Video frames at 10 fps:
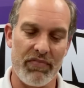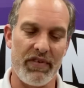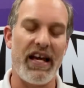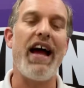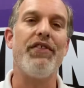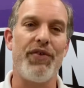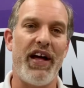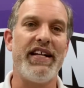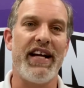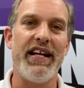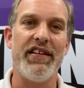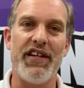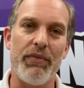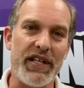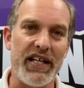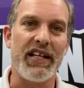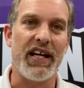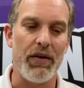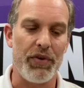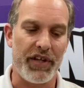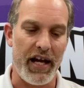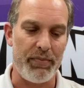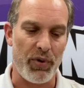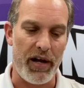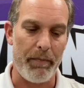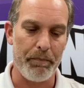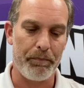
gather that data that we didn't get with K-Prep.